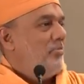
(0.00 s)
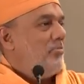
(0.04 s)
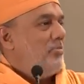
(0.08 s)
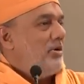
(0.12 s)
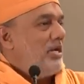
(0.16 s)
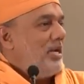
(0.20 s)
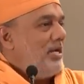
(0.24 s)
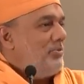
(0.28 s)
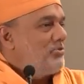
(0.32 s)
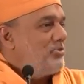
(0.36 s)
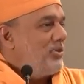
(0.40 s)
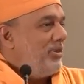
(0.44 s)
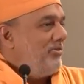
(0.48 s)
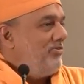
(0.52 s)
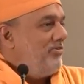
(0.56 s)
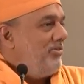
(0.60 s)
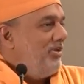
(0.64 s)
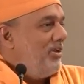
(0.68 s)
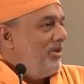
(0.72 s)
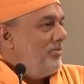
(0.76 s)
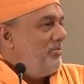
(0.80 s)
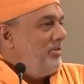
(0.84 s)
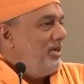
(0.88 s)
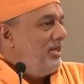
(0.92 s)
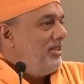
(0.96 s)
Perhaps I
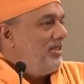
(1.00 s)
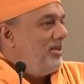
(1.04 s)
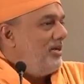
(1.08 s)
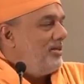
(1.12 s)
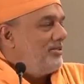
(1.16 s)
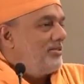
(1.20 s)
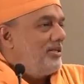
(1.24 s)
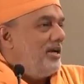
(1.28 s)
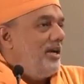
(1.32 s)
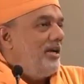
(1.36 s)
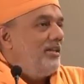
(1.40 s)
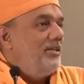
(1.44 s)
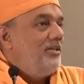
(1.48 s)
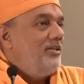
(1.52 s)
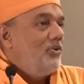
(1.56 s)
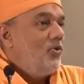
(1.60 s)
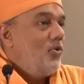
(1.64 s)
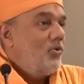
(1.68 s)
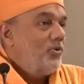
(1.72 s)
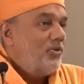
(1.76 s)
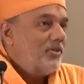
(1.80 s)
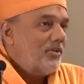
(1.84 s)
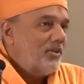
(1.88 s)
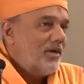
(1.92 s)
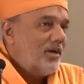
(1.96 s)
feel a bit that I
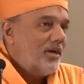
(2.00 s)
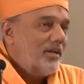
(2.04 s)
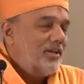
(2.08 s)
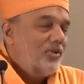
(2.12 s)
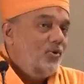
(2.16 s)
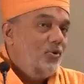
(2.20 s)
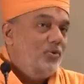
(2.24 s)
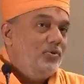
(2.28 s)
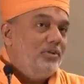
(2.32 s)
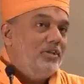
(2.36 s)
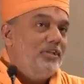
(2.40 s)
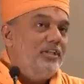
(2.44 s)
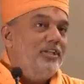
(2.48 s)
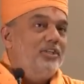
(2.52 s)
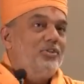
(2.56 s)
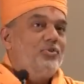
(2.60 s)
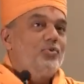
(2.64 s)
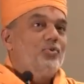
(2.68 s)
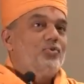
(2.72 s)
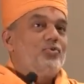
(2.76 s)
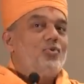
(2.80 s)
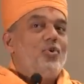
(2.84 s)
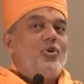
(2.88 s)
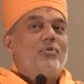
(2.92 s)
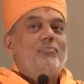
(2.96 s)
don't, I don't need
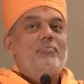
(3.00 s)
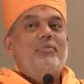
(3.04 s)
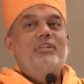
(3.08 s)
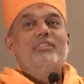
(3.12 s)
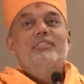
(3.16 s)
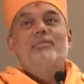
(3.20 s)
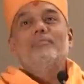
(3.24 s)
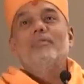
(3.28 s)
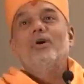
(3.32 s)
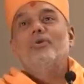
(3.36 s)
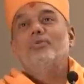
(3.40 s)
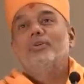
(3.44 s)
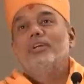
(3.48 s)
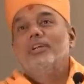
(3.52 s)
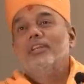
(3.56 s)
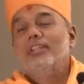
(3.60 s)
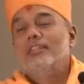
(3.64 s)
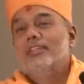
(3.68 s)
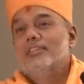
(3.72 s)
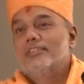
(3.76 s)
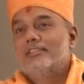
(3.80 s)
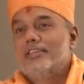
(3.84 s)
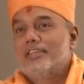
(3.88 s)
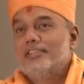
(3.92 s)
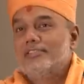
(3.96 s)
to talk much about it in
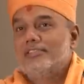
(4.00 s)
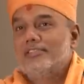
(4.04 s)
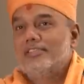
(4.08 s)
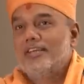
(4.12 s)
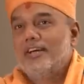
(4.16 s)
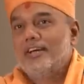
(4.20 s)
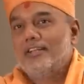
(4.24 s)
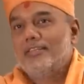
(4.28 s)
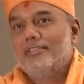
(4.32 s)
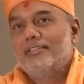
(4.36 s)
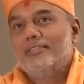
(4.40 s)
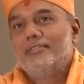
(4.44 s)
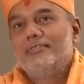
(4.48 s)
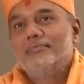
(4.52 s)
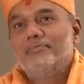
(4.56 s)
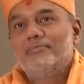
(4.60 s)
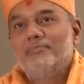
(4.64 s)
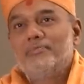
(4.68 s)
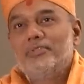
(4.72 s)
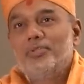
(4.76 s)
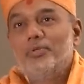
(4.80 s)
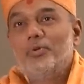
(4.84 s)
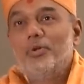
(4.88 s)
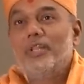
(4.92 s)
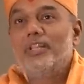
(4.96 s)
the sense that
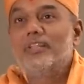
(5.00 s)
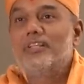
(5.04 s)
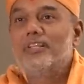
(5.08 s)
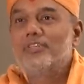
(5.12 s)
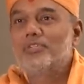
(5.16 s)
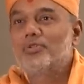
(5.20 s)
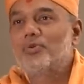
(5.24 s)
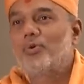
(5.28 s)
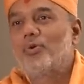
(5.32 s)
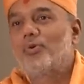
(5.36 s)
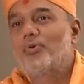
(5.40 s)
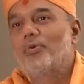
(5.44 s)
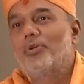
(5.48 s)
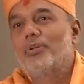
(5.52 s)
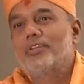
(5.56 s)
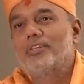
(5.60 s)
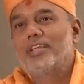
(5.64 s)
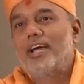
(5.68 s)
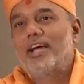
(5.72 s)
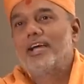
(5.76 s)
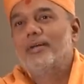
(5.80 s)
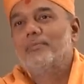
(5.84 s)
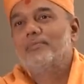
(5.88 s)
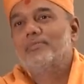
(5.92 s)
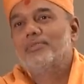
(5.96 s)
during this corona
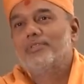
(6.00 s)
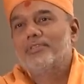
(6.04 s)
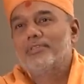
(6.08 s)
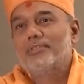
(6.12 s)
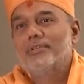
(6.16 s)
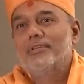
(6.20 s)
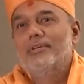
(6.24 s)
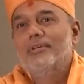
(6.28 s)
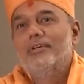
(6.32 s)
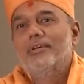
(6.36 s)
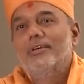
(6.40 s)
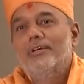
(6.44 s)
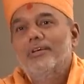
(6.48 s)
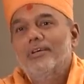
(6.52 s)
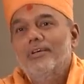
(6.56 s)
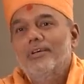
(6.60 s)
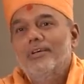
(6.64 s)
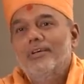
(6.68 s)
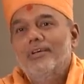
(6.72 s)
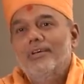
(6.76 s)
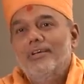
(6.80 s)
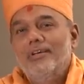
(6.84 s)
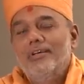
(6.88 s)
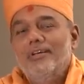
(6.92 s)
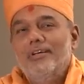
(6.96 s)
times,
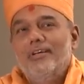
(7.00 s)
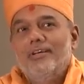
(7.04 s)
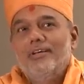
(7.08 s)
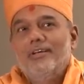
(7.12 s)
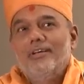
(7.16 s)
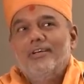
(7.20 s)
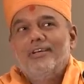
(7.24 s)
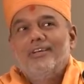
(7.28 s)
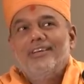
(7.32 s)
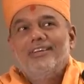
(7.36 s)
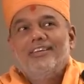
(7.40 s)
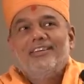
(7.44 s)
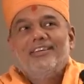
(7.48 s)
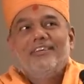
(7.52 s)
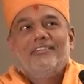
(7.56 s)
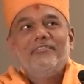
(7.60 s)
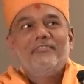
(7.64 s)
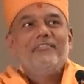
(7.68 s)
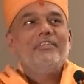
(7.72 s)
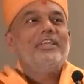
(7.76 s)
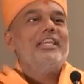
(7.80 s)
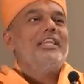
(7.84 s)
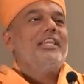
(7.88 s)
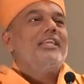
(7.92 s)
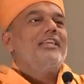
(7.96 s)

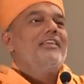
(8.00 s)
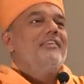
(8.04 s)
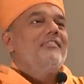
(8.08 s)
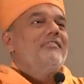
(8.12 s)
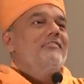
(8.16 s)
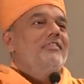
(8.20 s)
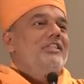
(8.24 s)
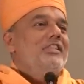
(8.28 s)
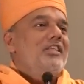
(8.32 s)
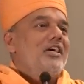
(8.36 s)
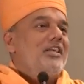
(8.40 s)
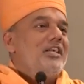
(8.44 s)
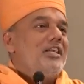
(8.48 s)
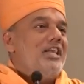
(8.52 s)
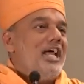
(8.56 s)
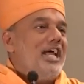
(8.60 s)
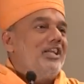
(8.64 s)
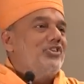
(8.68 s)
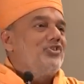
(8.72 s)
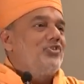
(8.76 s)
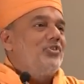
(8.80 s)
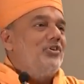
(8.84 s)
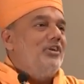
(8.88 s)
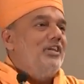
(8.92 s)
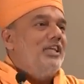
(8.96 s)
we, with our
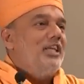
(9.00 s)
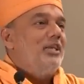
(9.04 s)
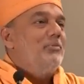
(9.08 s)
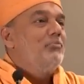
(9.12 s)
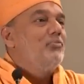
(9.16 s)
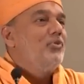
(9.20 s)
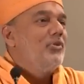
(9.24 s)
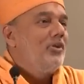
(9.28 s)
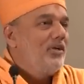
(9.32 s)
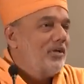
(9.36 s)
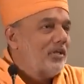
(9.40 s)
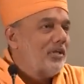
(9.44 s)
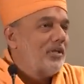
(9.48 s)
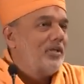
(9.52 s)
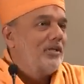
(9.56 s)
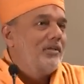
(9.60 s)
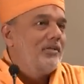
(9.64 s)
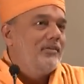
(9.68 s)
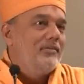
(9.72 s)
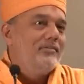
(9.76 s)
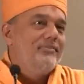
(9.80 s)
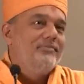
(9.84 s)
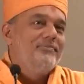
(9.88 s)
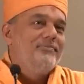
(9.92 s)
natural immunity